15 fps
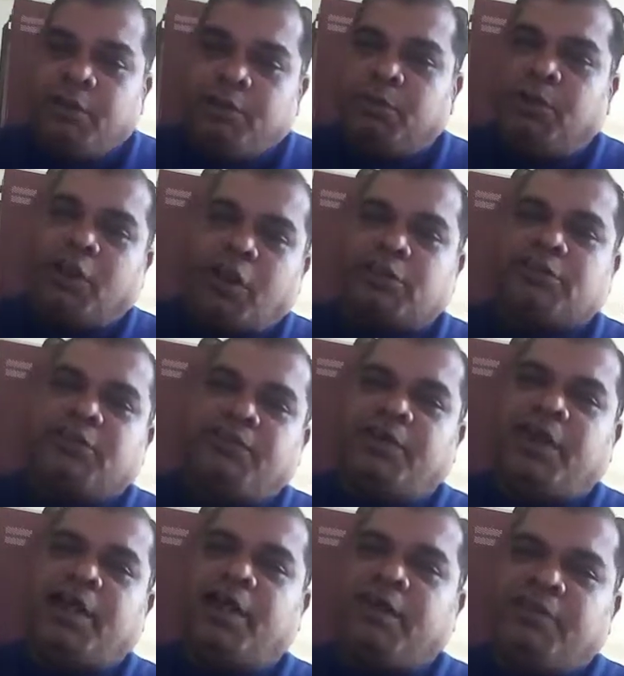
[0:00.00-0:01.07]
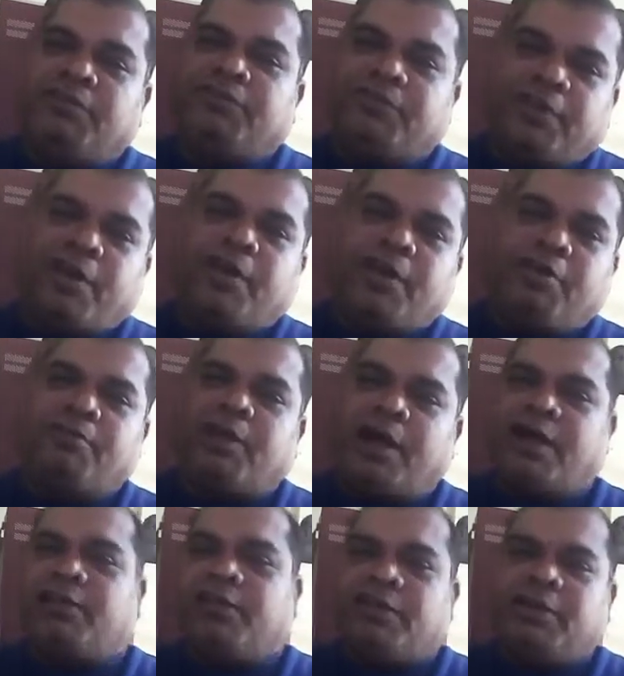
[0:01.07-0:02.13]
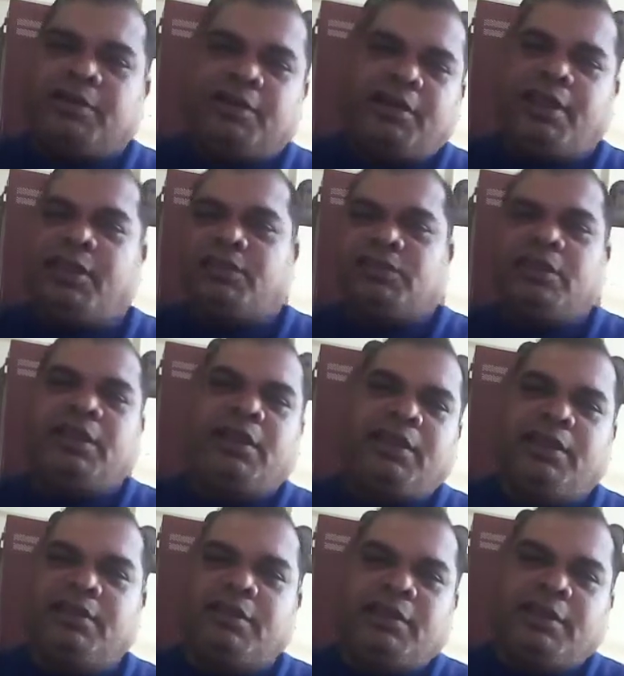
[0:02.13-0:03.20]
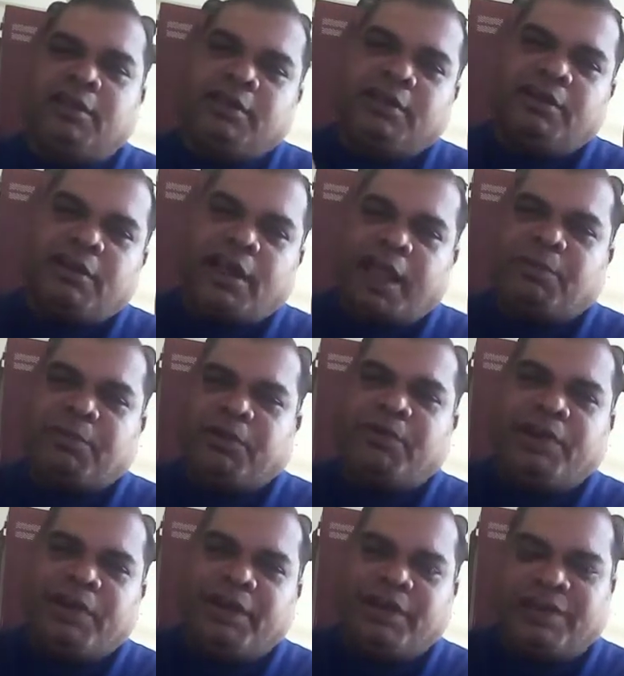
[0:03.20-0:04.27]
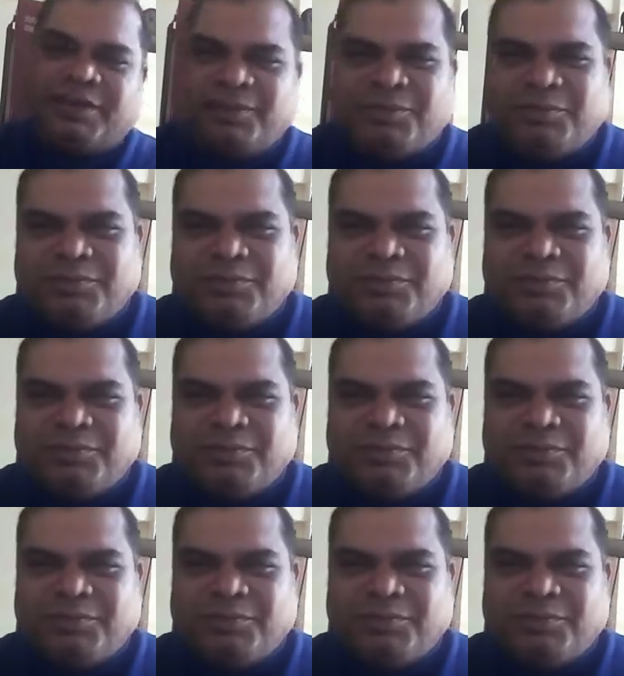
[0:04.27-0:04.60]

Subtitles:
with lots of love from Arthur, AJ, happy reading.